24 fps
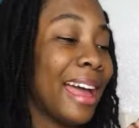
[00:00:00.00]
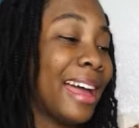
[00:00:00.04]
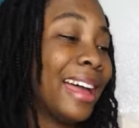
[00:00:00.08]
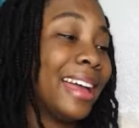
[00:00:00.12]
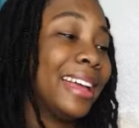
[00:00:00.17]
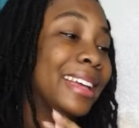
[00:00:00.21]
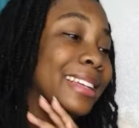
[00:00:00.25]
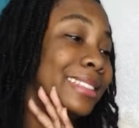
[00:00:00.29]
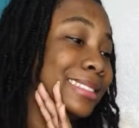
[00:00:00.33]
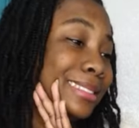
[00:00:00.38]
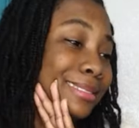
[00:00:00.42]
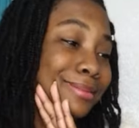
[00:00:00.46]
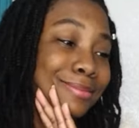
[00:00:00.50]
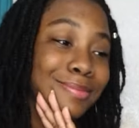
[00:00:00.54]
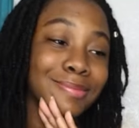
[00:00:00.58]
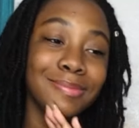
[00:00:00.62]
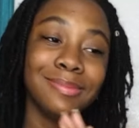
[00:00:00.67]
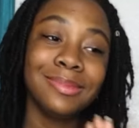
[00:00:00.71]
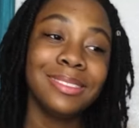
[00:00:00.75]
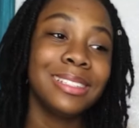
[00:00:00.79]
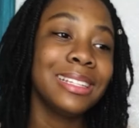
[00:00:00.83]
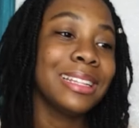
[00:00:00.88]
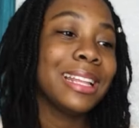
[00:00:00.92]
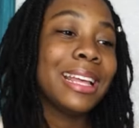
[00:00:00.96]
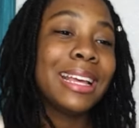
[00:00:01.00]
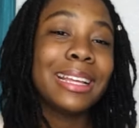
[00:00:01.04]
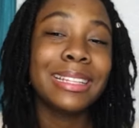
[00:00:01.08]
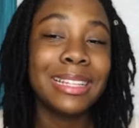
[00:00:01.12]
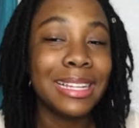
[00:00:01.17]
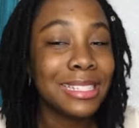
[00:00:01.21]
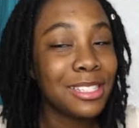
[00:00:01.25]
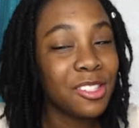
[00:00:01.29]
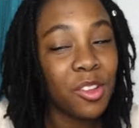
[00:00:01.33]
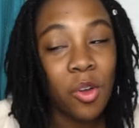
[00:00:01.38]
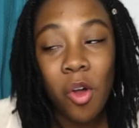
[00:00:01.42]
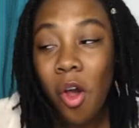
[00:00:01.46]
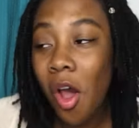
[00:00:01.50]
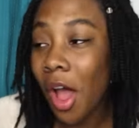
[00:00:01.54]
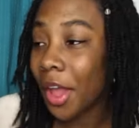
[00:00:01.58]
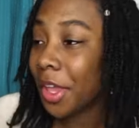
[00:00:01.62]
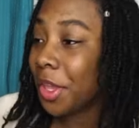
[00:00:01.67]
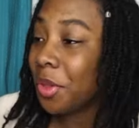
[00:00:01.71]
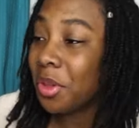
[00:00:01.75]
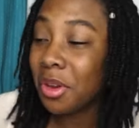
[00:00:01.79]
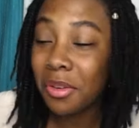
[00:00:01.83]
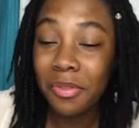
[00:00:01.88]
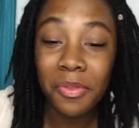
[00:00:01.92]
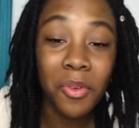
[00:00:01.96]
And like, there's no
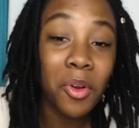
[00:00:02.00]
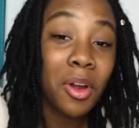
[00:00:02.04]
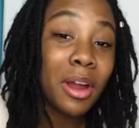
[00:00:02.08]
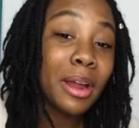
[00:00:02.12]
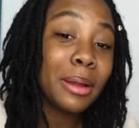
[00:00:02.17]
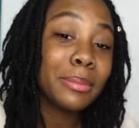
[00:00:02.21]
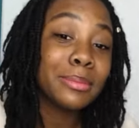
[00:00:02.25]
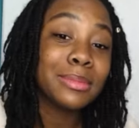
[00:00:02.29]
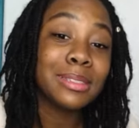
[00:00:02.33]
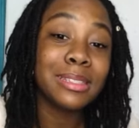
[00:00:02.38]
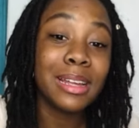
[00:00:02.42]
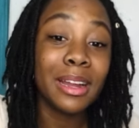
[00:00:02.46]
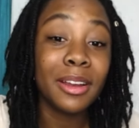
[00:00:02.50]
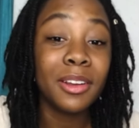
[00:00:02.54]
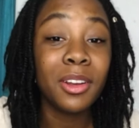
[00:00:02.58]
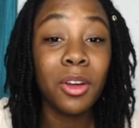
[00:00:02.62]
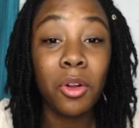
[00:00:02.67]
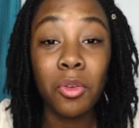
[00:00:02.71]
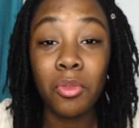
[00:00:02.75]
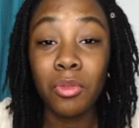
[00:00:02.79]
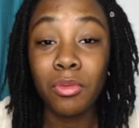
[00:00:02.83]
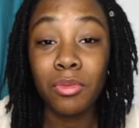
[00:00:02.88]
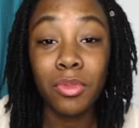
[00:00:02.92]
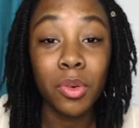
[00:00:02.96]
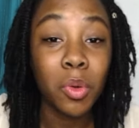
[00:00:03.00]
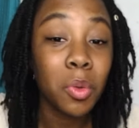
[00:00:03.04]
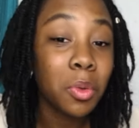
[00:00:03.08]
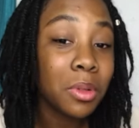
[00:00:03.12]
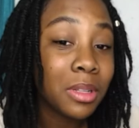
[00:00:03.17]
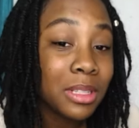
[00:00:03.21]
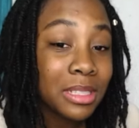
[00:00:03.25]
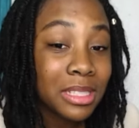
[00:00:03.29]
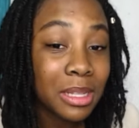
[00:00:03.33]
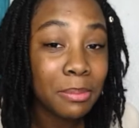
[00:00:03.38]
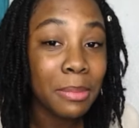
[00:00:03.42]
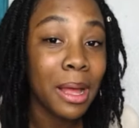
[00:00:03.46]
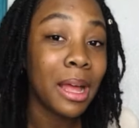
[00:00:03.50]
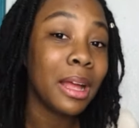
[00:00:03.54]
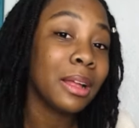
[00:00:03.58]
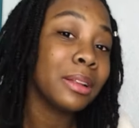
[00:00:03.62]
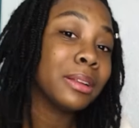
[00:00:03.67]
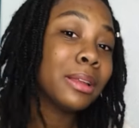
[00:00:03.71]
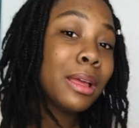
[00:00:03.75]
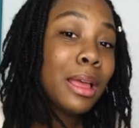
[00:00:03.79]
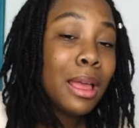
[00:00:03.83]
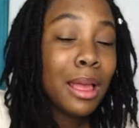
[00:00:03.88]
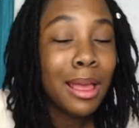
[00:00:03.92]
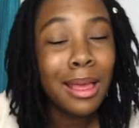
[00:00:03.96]
hot uniforms, there are no rules
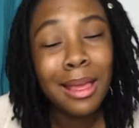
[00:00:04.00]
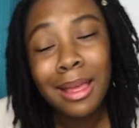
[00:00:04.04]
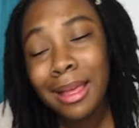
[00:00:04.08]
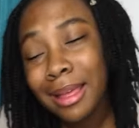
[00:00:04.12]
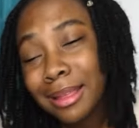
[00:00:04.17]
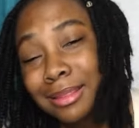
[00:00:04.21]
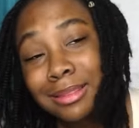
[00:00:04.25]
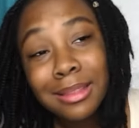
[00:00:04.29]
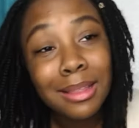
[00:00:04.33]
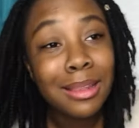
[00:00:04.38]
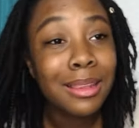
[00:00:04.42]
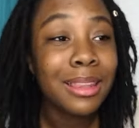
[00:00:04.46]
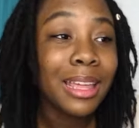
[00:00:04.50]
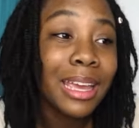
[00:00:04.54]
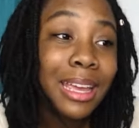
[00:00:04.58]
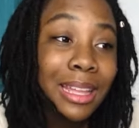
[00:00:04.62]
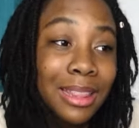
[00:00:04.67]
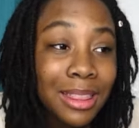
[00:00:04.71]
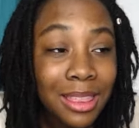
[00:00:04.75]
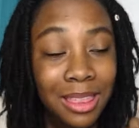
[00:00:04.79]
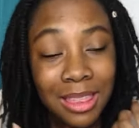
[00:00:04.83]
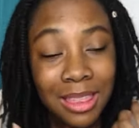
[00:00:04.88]
about the length